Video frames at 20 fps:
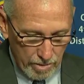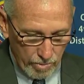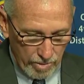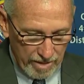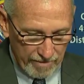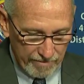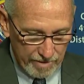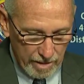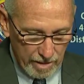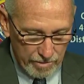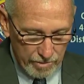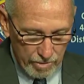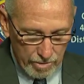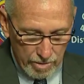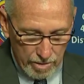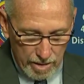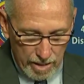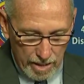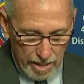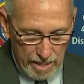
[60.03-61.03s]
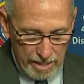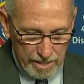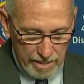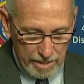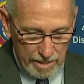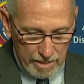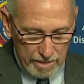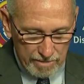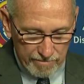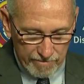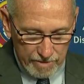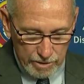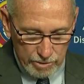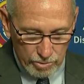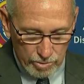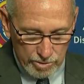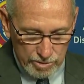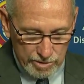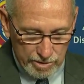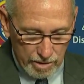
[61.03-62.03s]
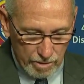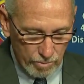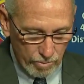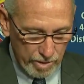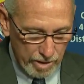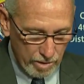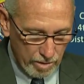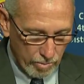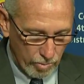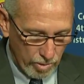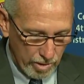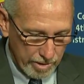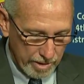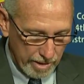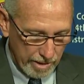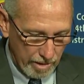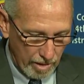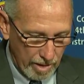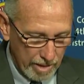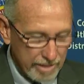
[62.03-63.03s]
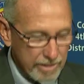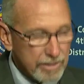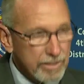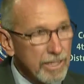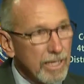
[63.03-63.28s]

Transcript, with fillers: we have another 80 individuals that we are working on